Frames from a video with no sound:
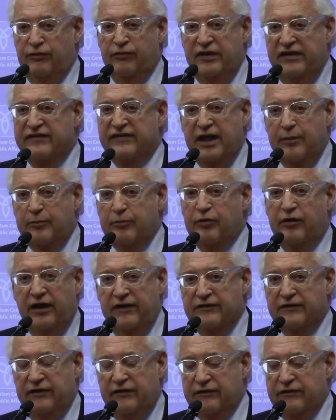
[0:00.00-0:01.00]
to freeze
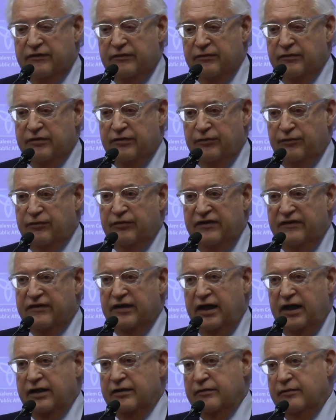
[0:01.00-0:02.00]
that process, to
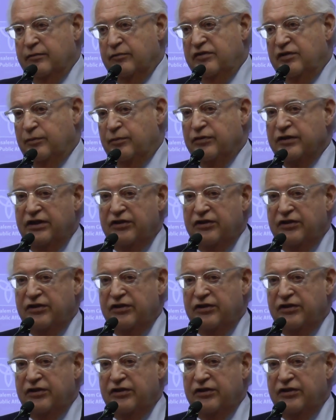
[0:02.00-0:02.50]
freeze that